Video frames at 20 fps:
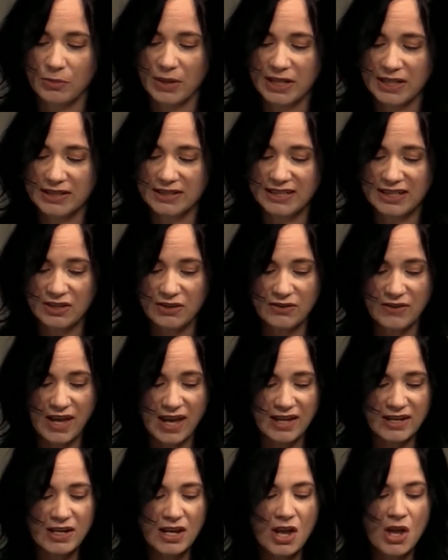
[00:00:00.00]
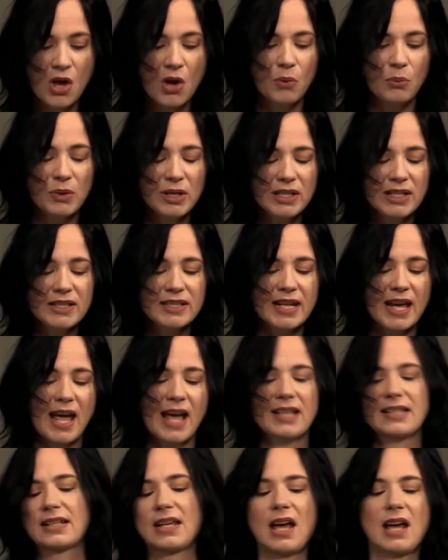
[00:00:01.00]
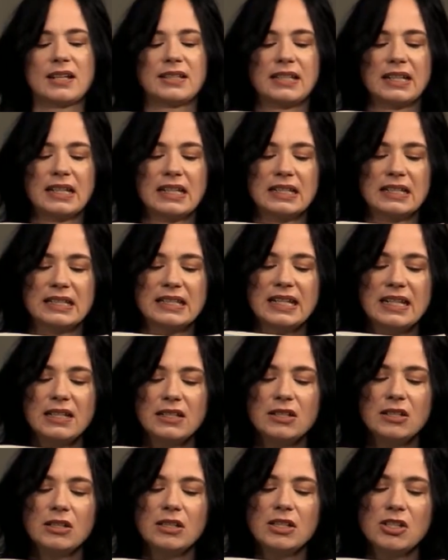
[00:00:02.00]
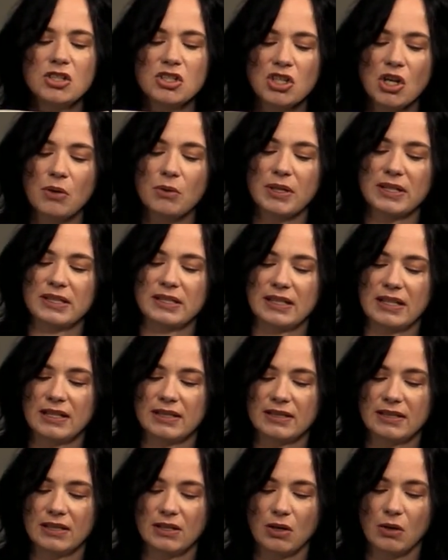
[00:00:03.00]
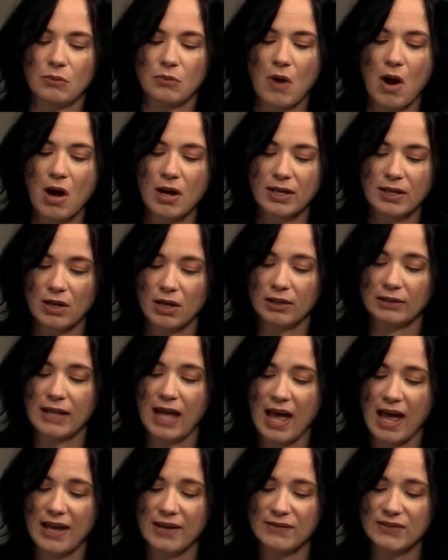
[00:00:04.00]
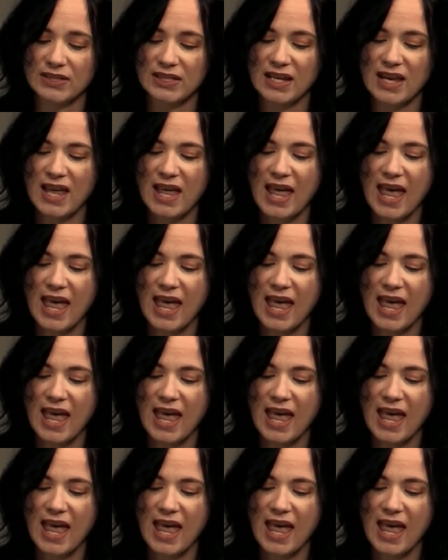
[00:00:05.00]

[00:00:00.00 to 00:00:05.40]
But until then, we need to ask God to continually show us things that are wrong in our lives